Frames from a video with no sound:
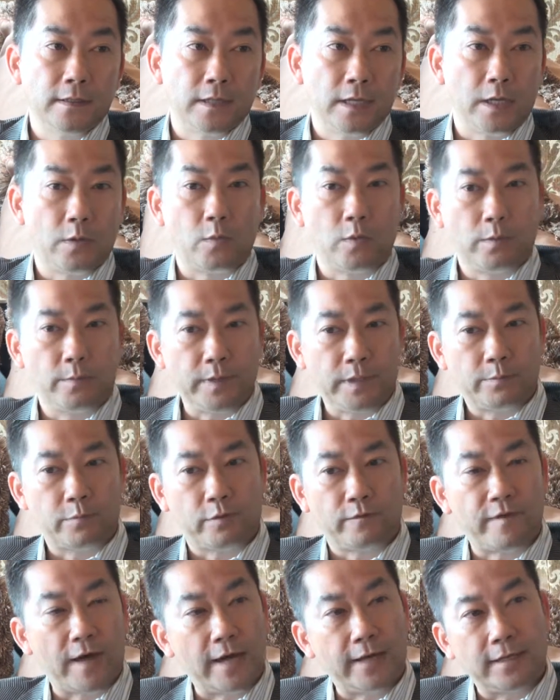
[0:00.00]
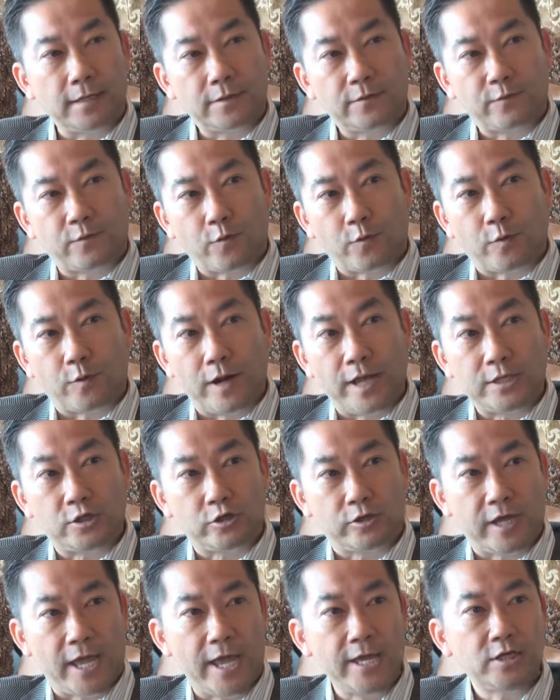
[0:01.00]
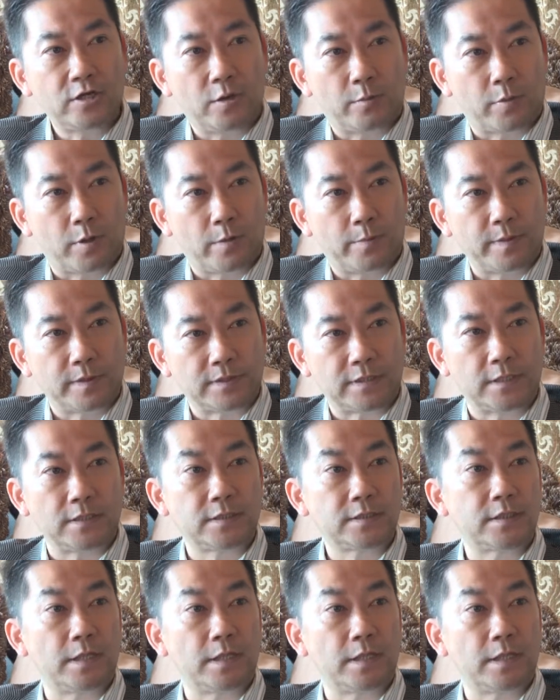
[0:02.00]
it will be provided for educational purposes,